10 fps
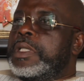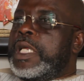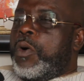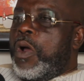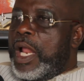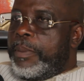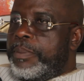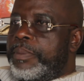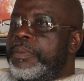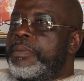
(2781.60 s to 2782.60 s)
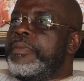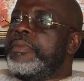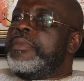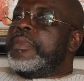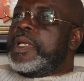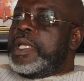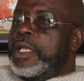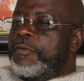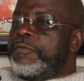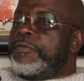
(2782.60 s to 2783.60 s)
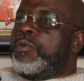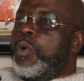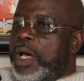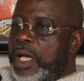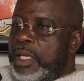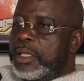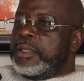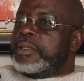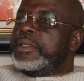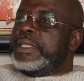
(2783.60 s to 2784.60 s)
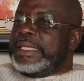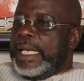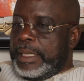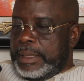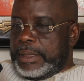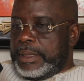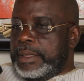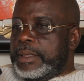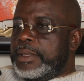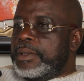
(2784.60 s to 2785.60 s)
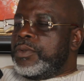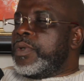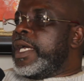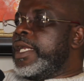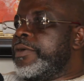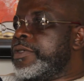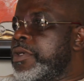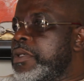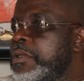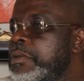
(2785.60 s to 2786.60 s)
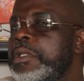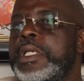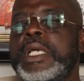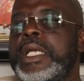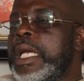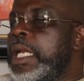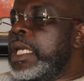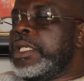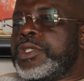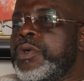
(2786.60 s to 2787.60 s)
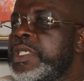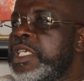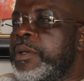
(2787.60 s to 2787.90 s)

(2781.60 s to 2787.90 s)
the call up, if well done, we'll get the results. Ghana is always